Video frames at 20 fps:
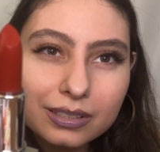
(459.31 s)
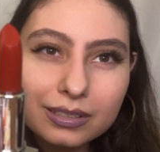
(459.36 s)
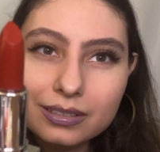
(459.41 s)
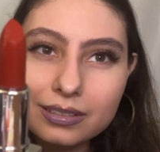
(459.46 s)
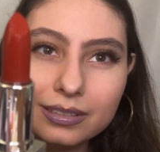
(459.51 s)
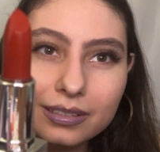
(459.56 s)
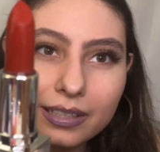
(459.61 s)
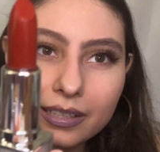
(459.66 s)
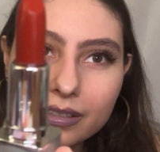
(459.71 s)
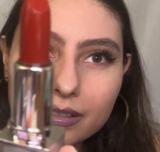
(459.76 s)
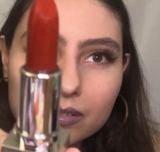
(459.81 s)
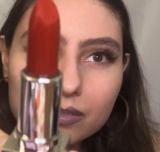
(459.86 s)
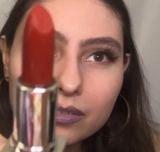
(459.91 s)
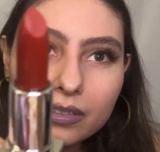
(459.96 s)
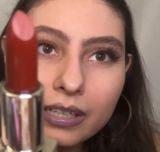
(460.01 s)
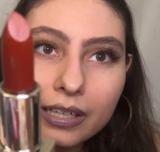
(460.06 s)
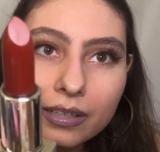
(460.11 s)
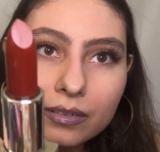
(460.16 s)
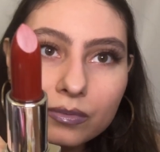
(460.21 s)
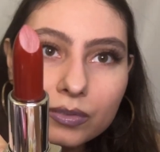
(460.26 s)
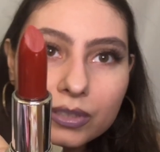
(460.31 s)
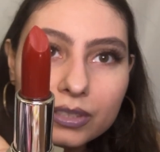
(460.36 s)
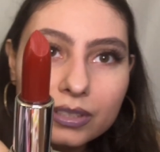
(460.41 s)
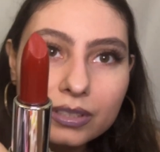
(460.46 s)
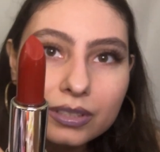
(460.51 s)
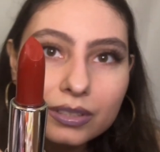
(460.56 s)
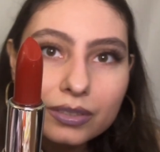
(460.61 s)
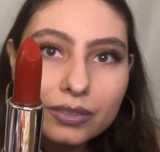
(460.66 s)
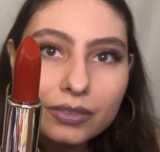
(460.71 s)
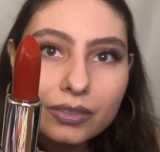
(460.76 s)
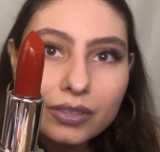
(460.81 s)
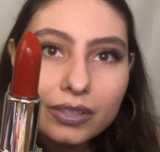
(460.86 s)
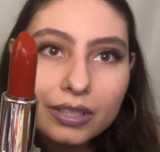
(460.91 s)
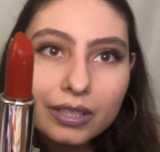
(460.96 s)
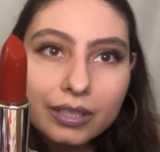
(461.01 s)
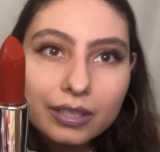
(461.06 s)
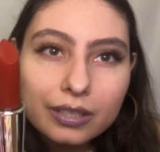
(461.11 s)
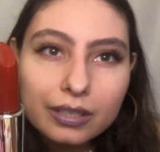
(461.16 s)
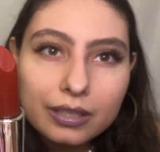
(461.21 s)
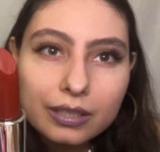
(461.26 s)
Yeah, I don't have one, so
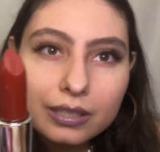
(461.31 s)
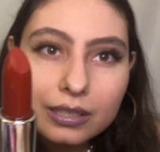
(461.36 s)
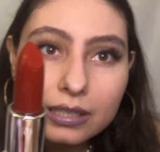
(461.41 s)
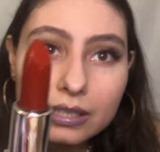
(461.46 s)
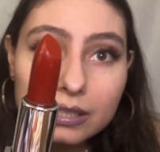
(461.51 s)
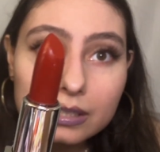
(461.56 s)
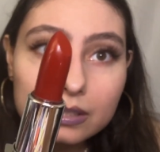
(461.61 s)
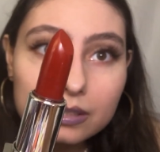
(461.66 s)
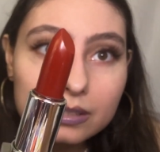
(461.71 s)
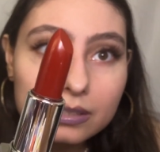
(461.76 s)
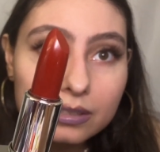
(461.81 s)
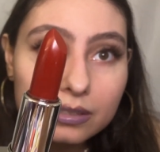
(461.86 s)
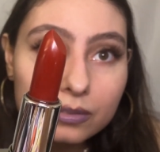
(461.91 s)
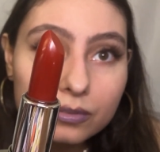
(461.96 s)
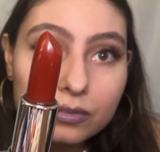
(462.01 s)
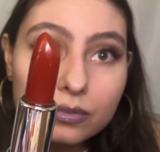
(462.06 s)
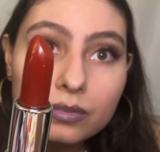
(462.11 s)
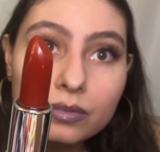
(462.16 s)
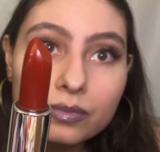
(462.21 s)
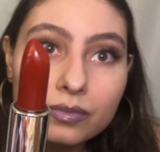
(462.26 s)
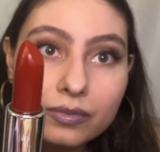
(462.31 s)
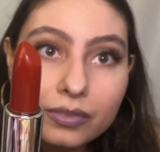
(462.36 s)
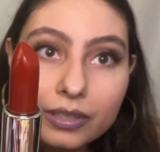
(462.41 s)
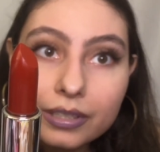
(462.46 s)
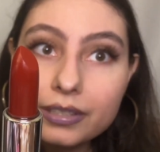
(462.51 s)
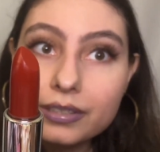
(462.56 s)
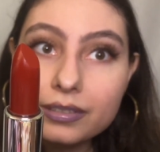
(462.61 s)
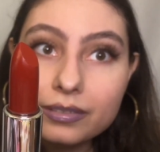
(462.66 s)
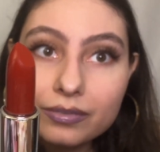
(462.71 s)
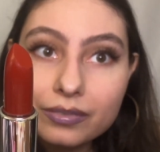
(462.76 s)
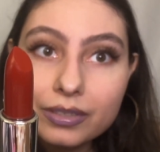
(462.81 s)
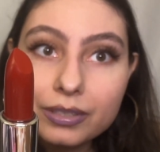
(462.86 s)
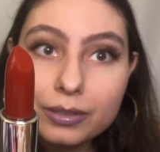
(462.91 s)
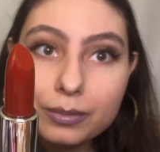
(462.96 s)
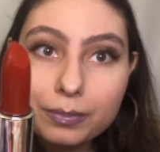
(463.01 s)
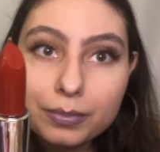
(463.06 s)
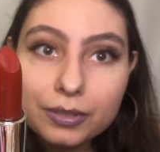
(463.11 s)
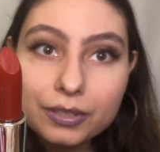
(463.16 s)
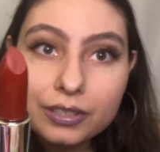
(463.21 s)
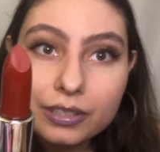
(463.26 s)
it's still very, very
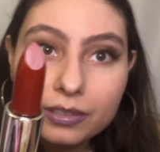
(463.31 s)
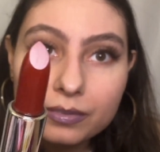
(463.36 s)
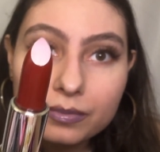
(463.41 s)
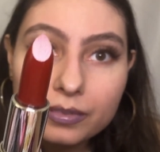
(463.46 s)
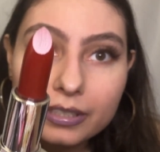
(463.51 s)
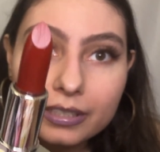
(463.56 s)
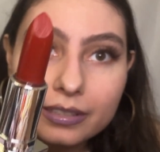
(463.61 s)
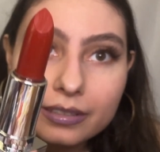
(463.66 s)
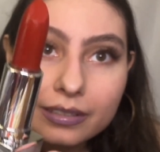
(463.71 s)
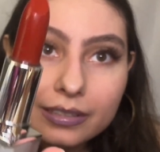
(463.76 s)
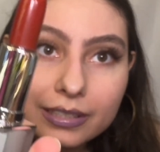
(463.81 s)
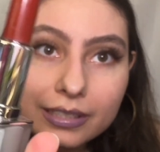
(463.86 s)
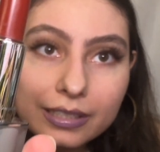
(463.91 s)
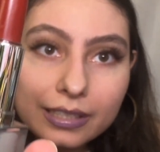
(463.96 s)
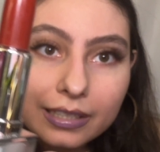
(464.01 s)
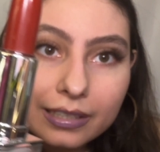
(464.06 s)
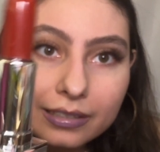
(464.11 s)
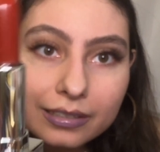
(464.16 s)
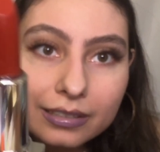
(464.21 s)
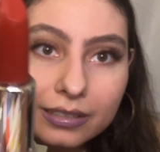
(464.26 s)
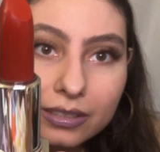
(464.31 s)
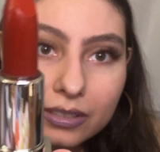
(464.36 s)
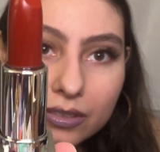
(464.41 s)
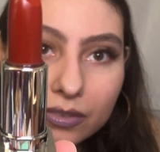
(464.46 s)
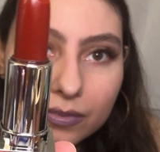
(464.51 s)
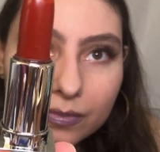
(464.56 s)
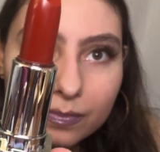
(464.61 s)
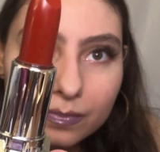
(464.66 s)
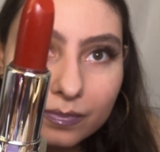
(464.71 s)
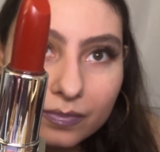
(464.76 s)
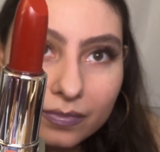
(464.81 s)
pretty red. I can't. So